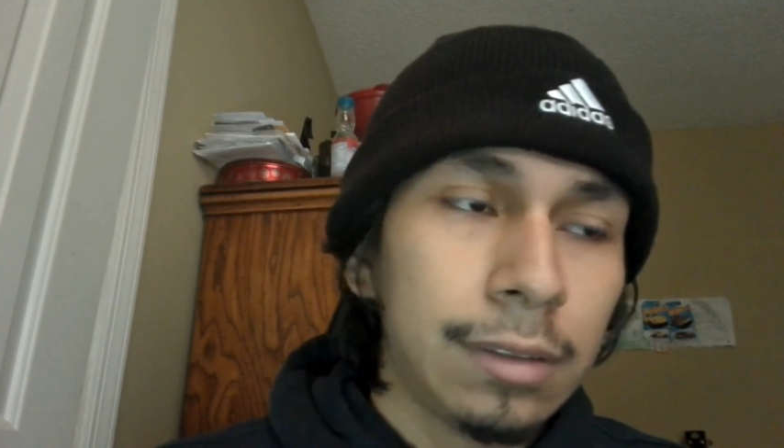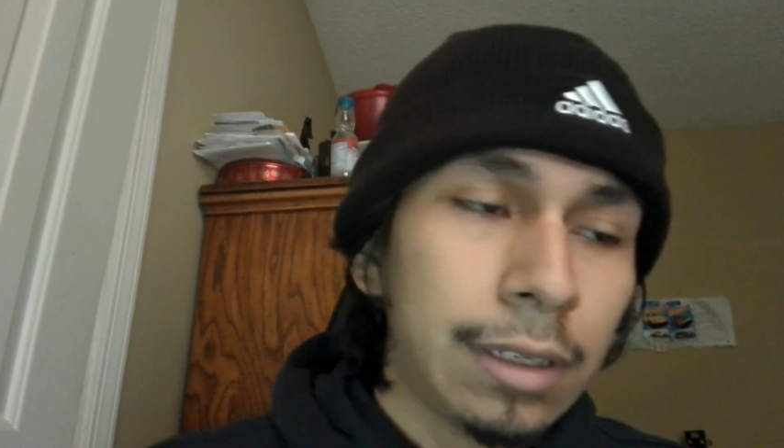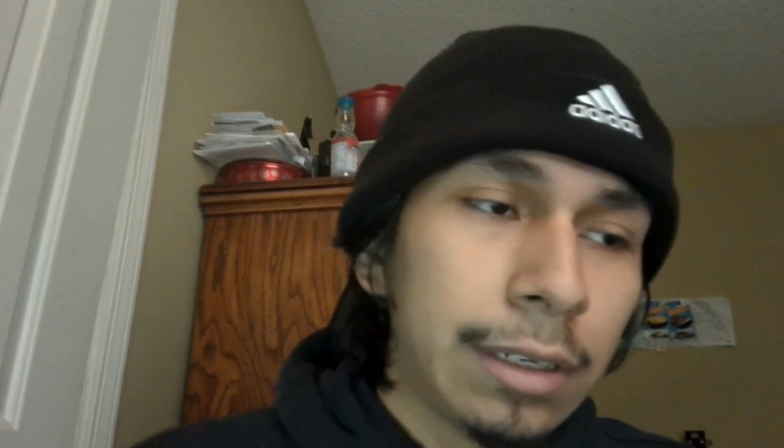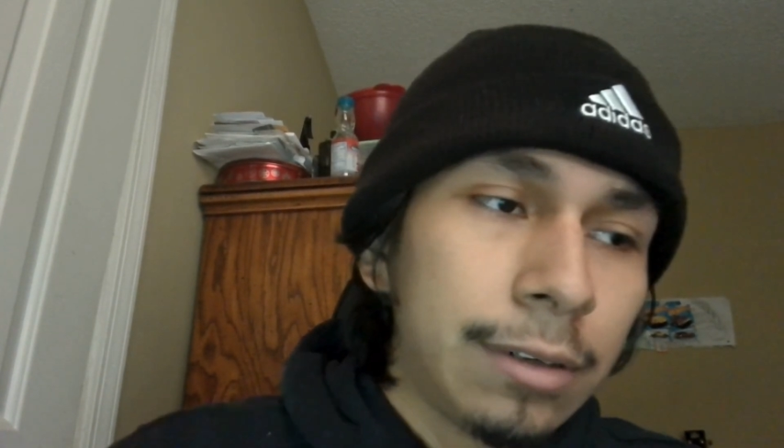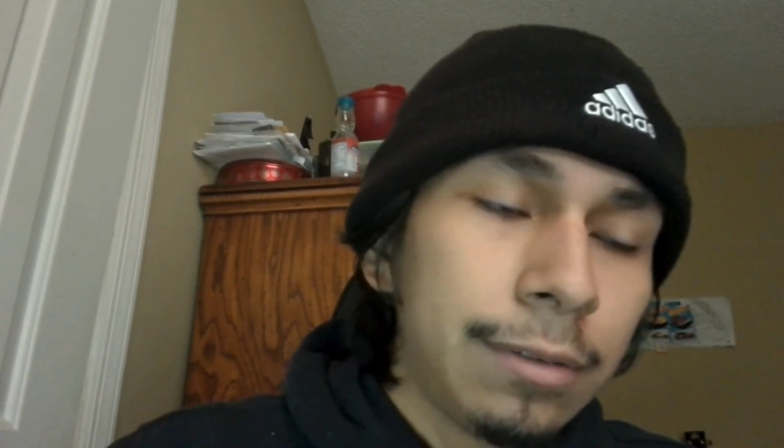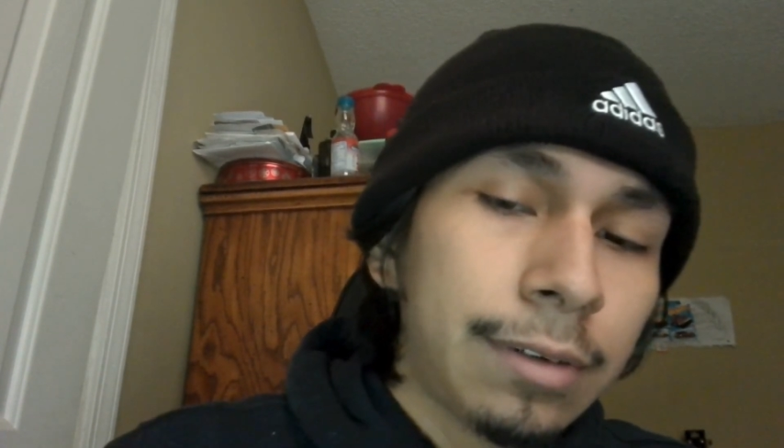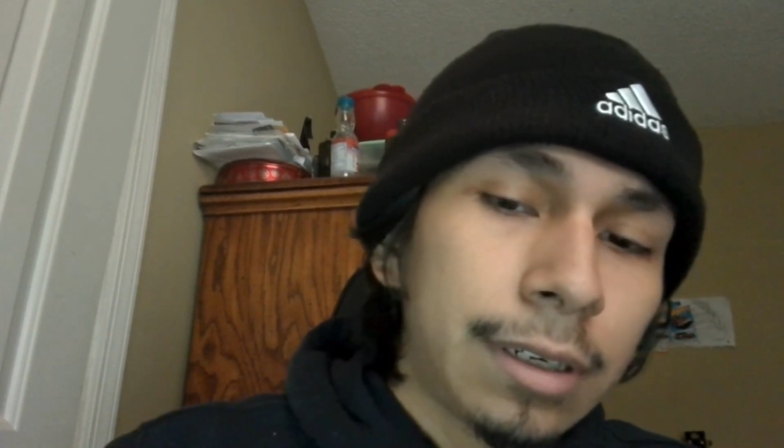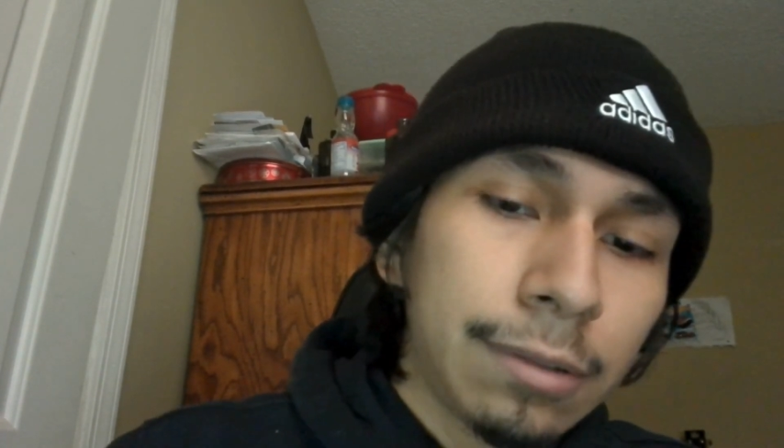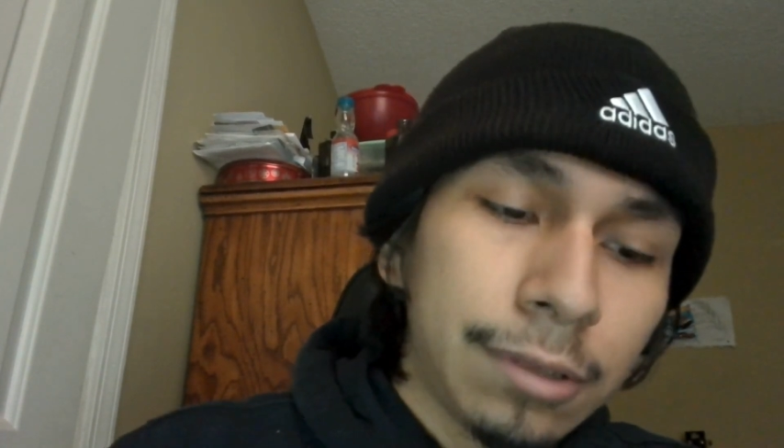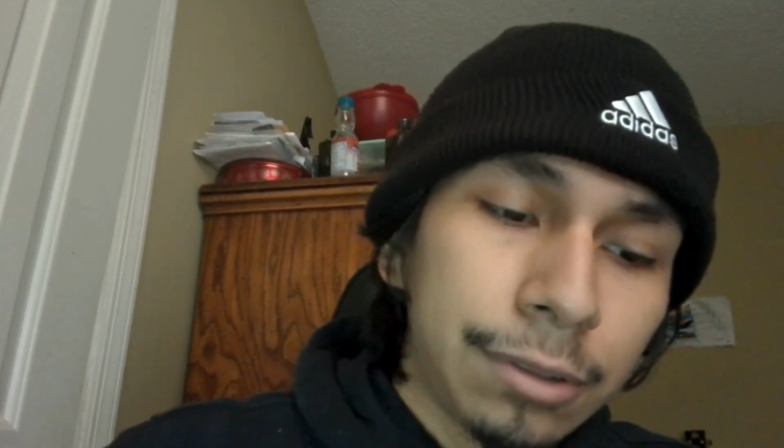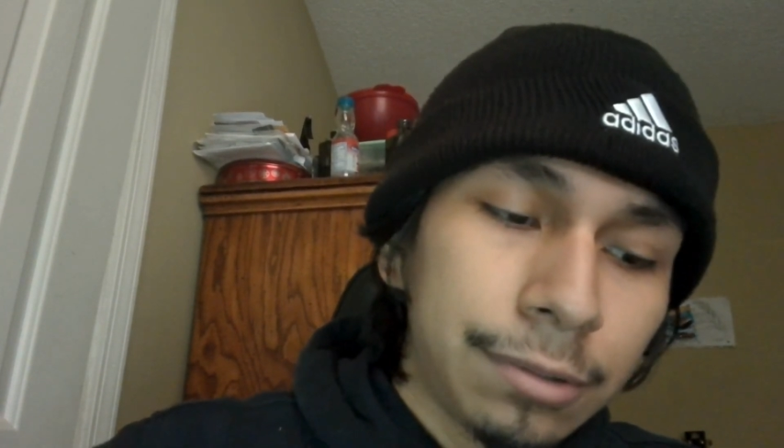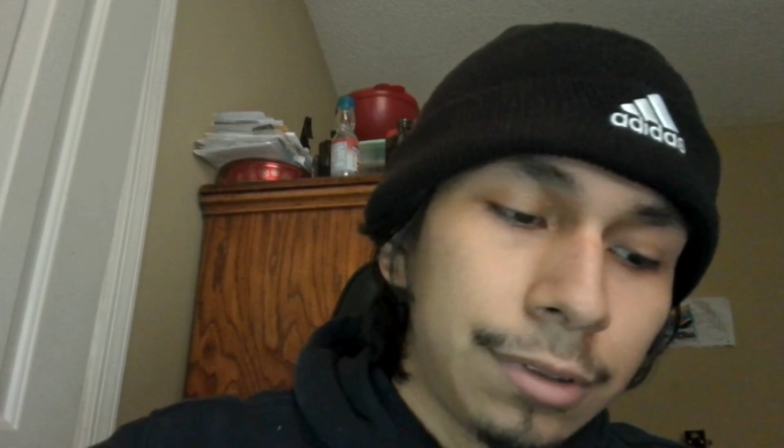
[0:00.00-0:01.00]
clarify
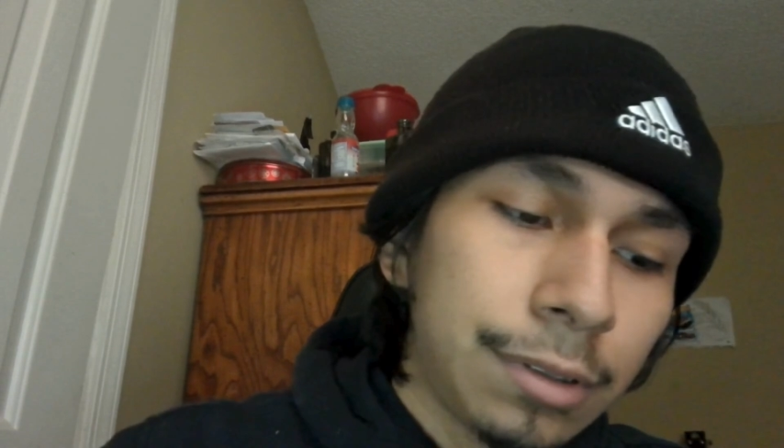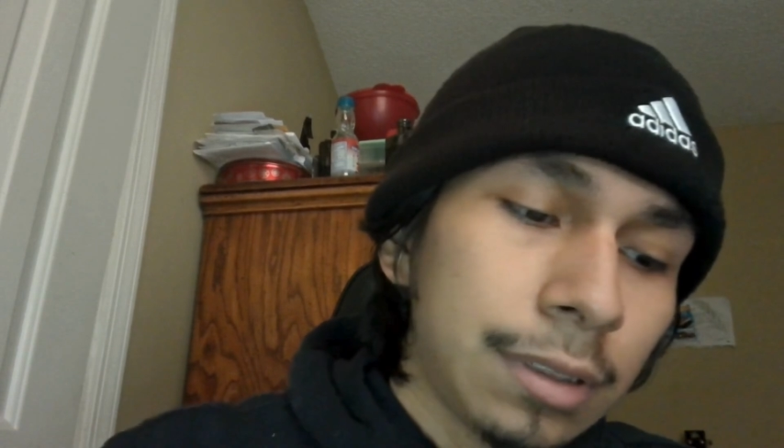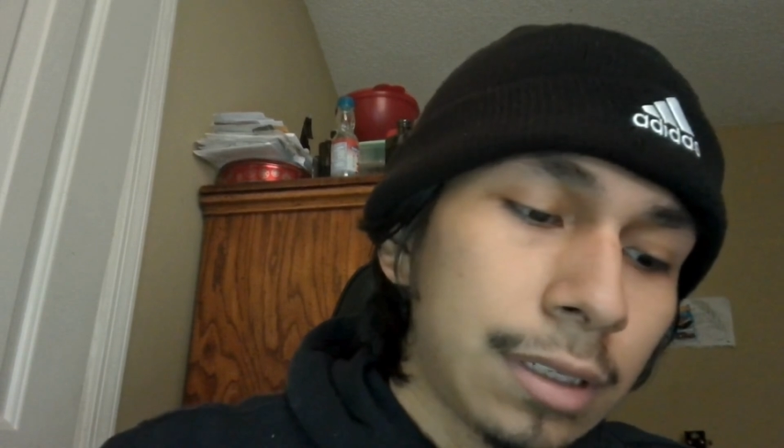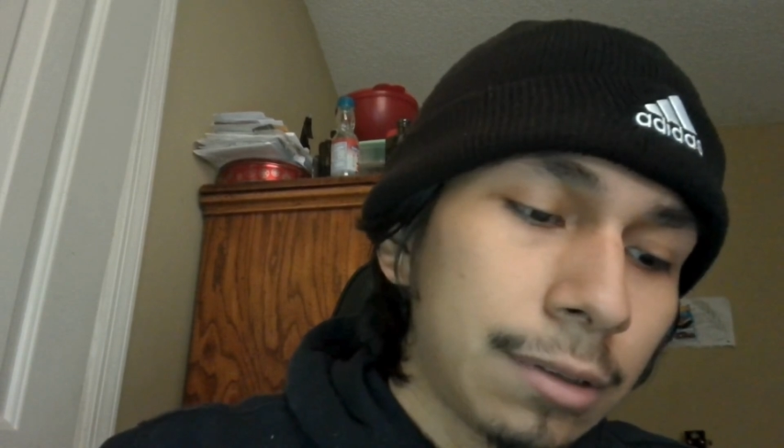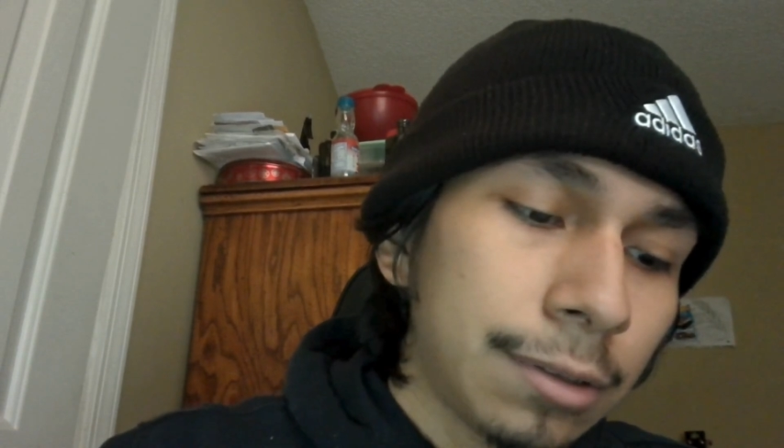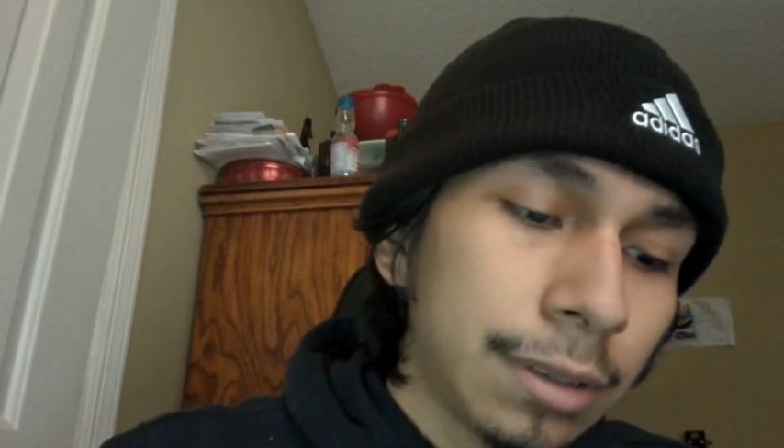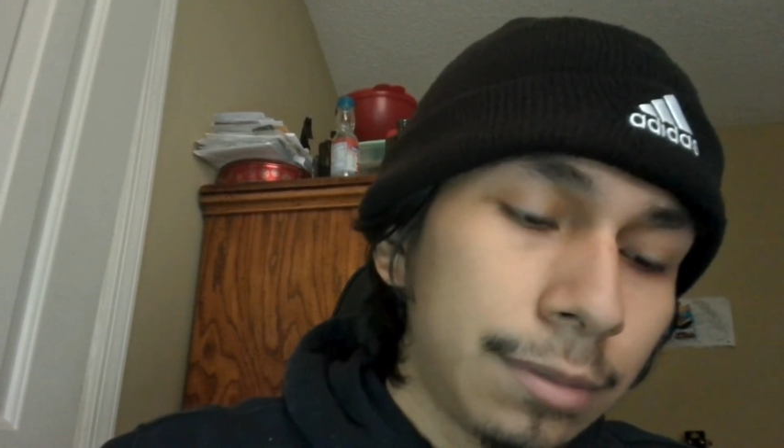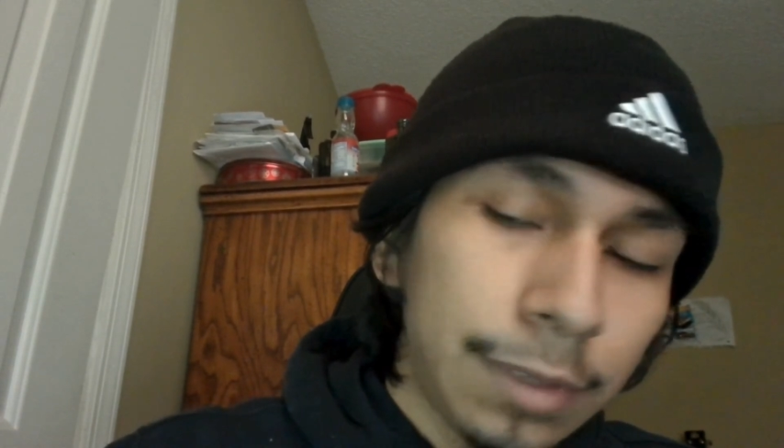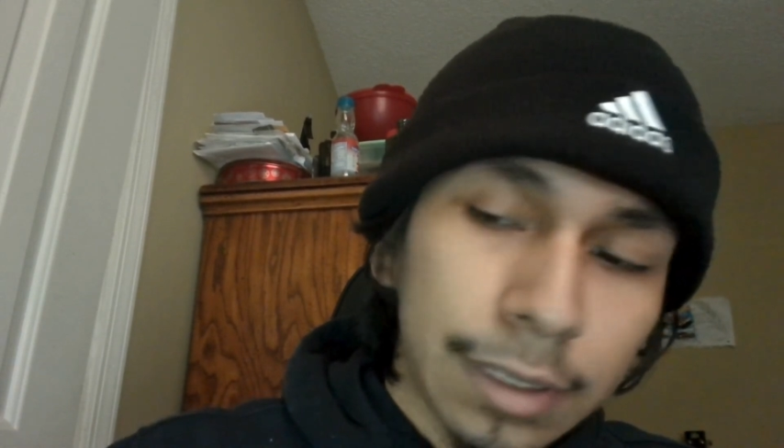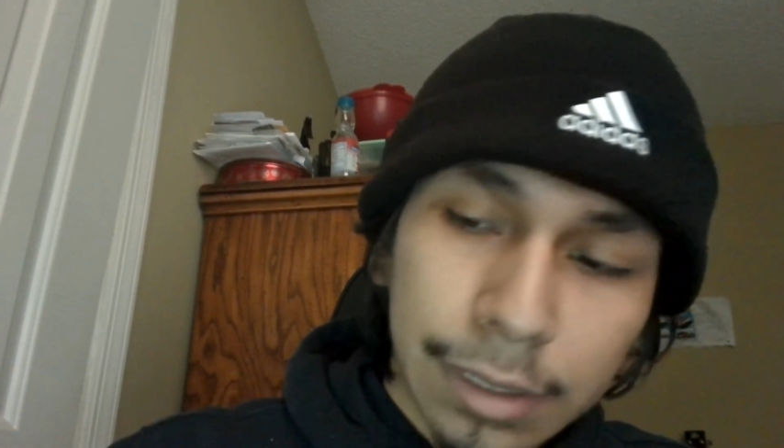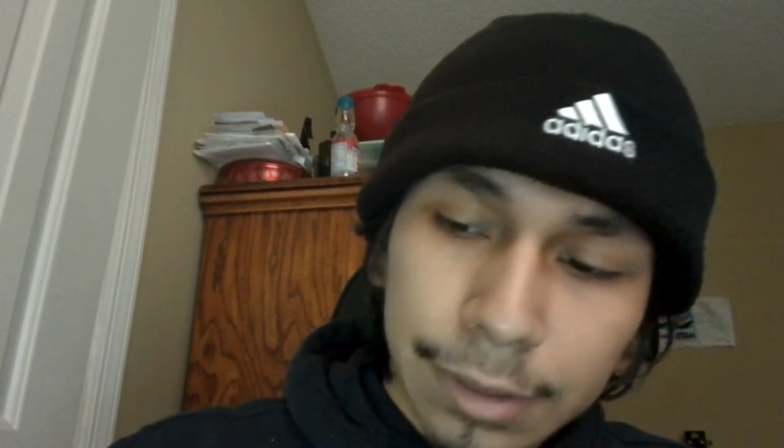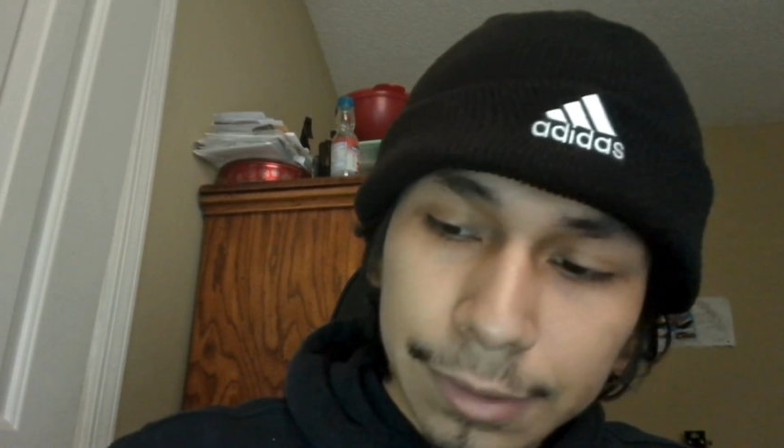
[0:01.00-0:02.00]
which ones you thought were gonna be
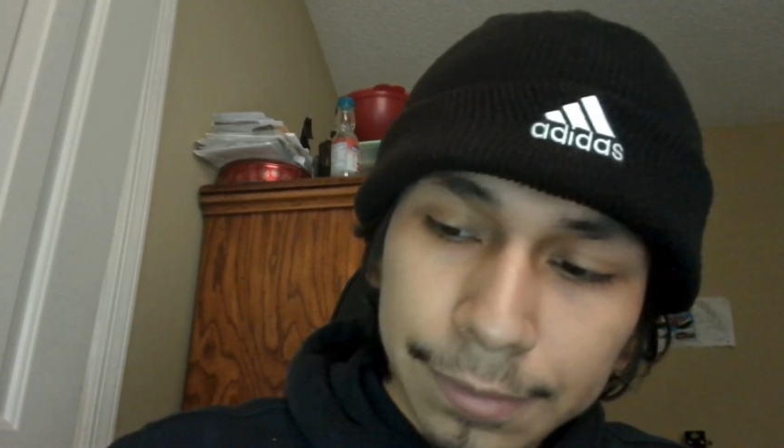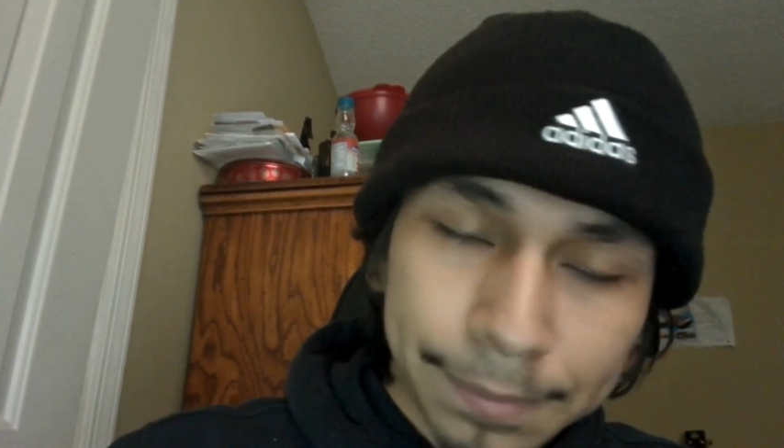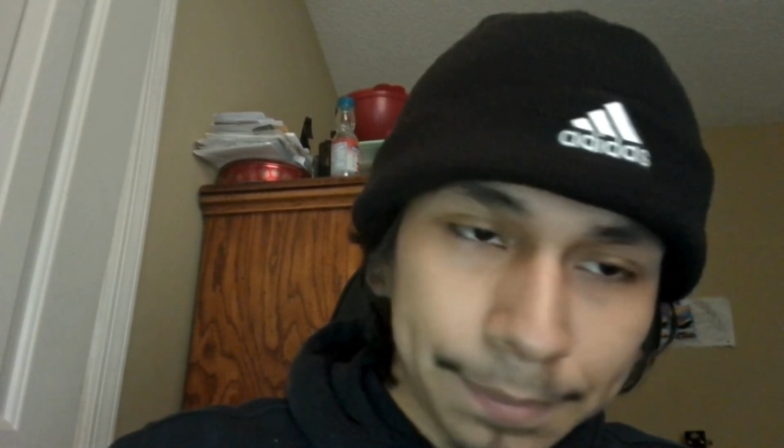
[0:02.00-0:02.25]
higher?